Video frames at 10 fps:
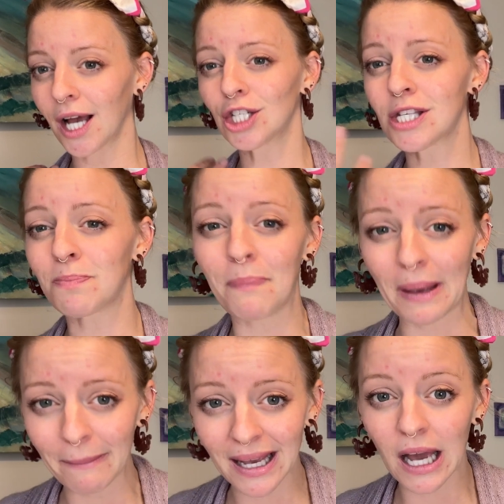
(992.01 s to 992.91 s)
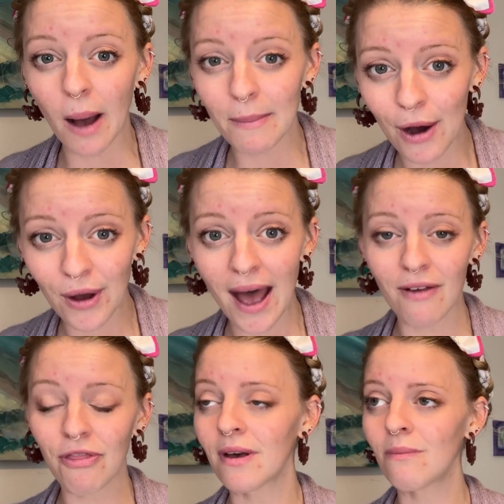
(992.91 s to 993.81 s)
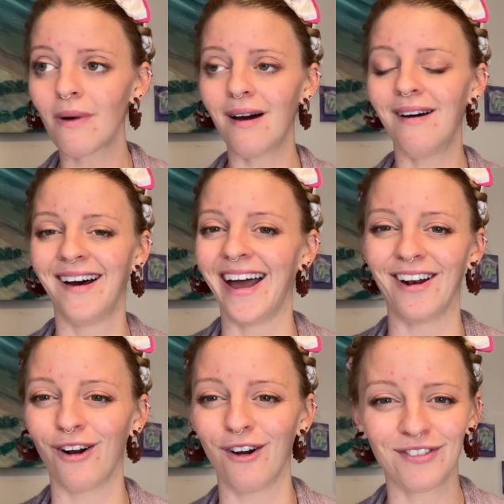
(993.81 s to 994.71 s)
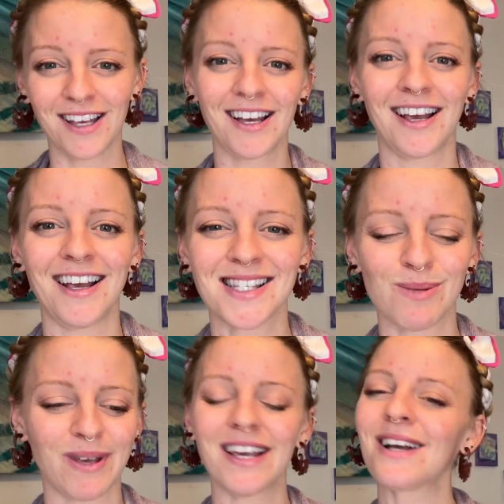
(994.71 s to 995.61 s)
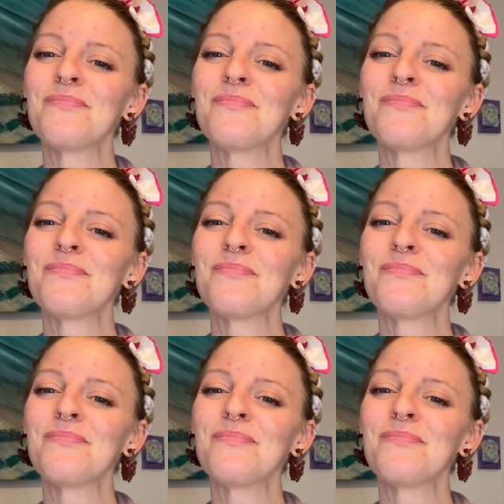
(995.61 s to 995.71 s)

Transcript: spit my gum out at them. I don't know, I feel like I can't speak.